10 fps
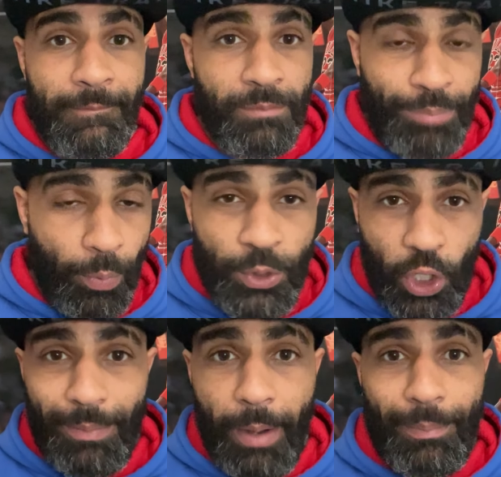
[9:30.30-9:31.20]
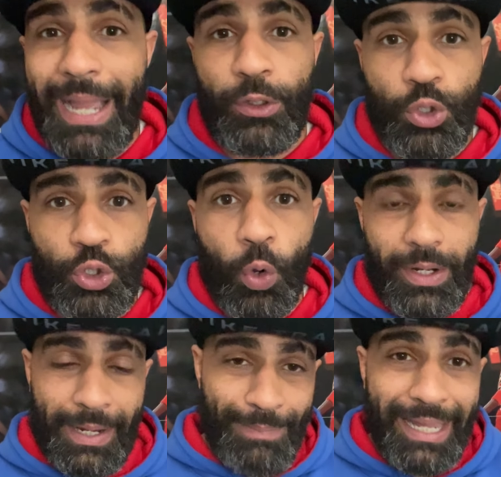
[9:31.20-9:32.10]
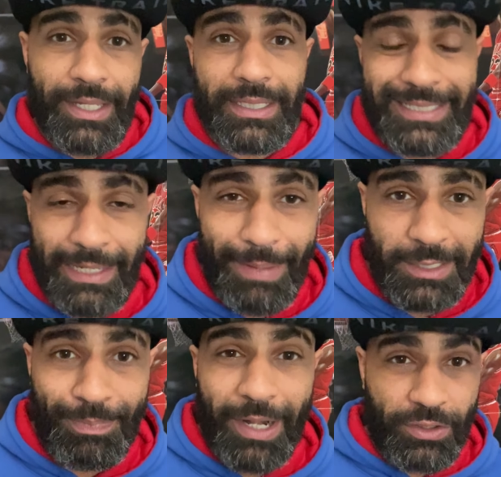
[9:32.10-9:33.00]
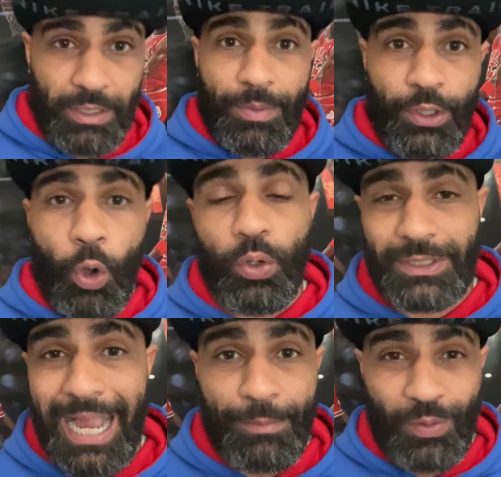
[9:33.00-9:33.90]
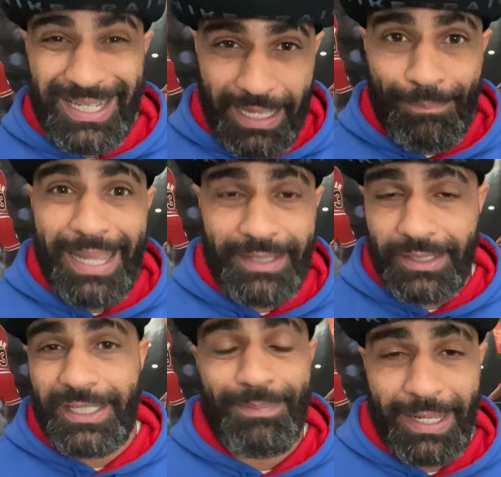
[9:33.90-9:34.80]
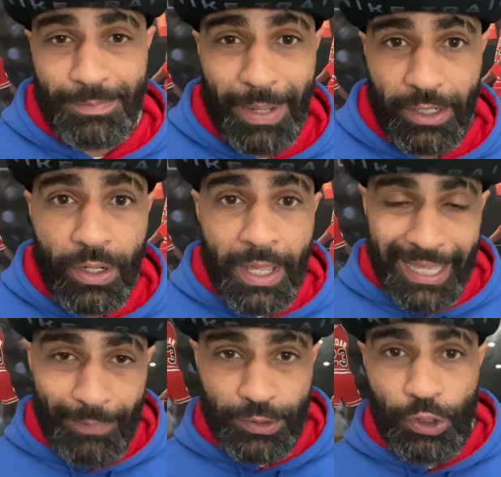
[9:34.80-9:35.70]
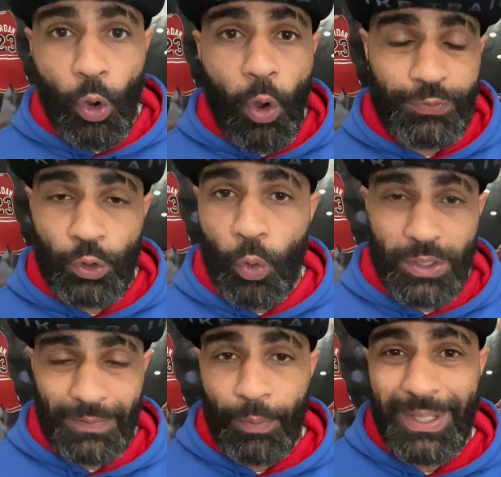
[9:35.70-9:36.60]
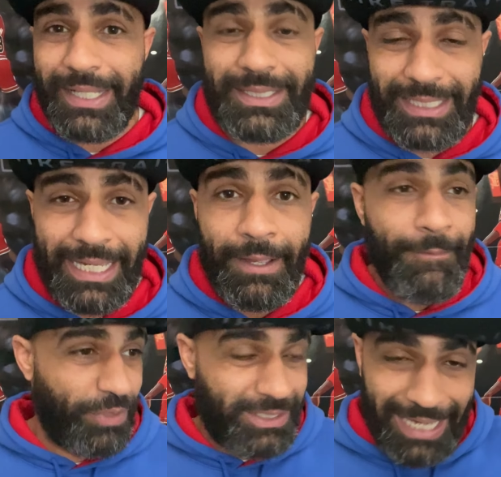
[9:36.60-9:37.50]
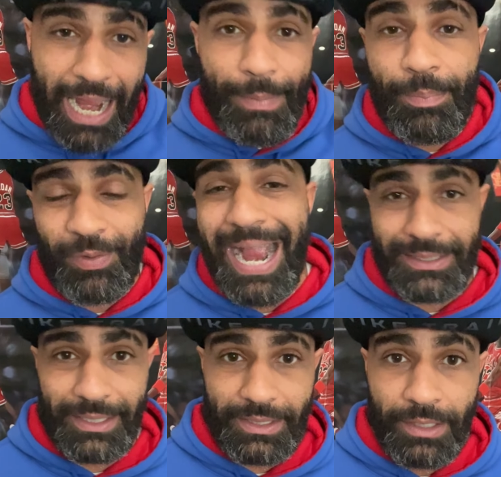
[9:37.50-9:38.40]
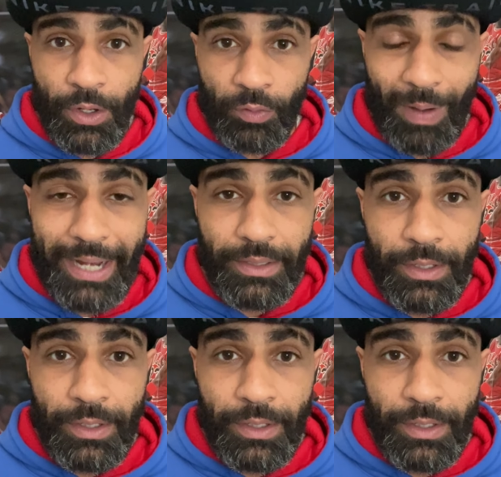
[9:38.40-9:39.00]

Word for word: But when we talk about Michael Jordan and making your teammates better, some of the all time greats that made their teammates better, it was the off the court stuff that we didn't see, the time in practice, right?